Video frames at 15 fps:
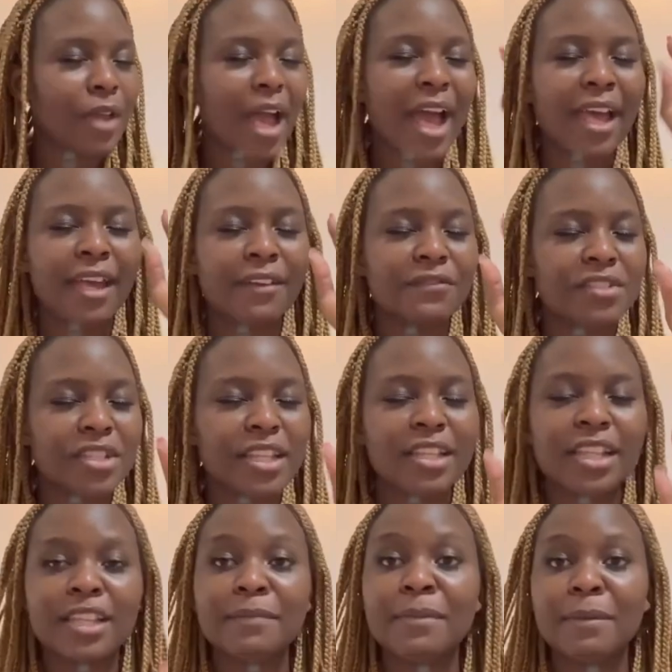I have seen
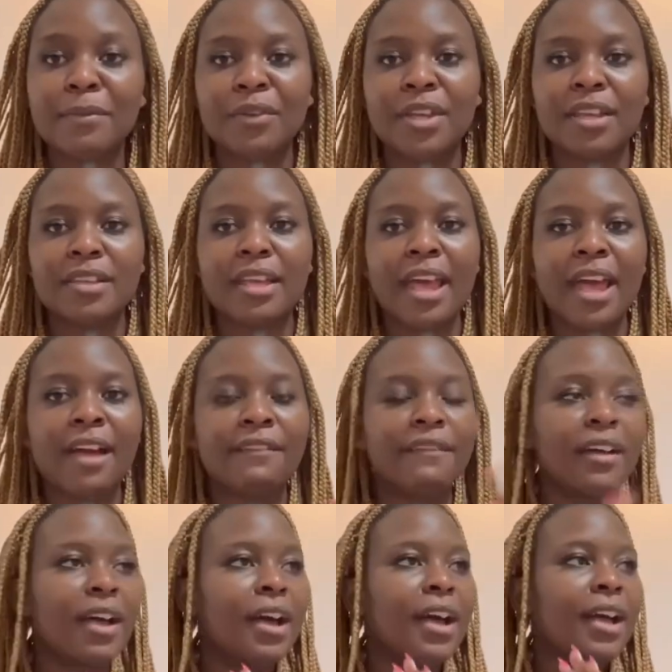that the people here, they
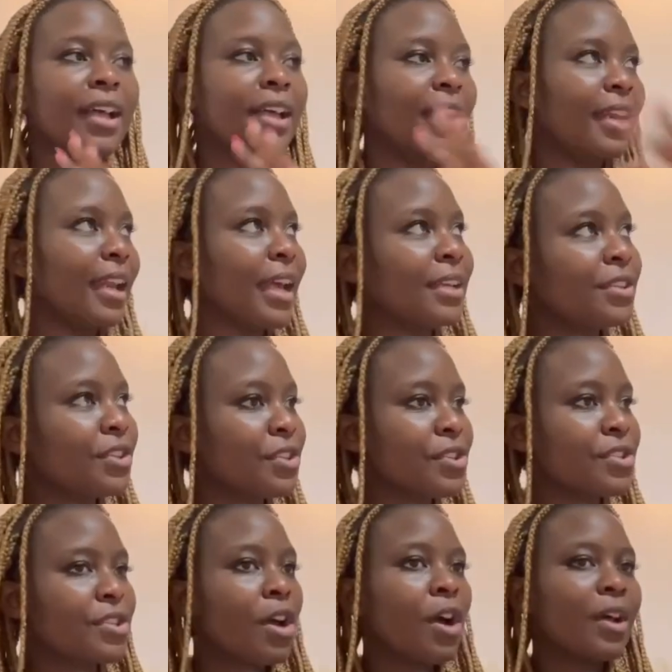have
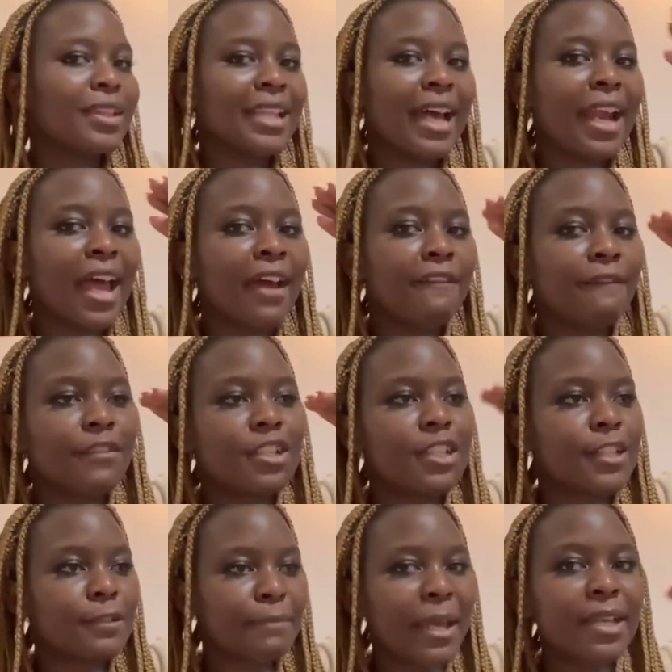calendars that have
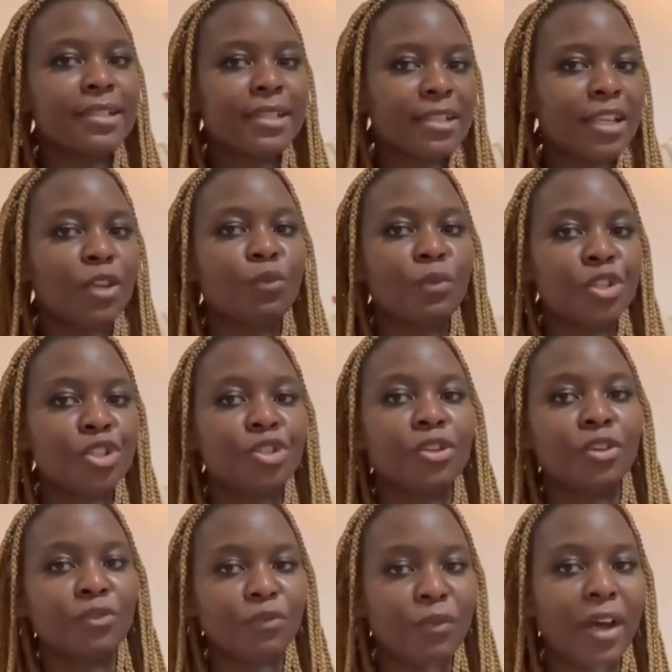spaces in which you
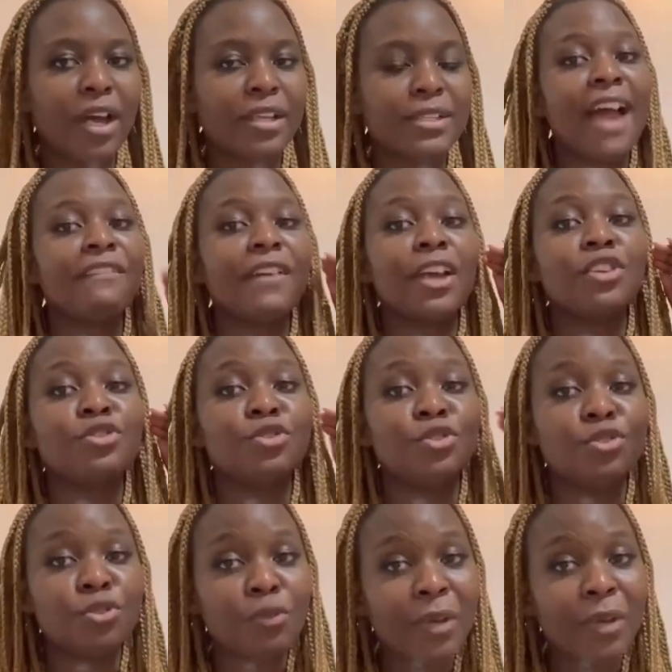can write. Have a to-do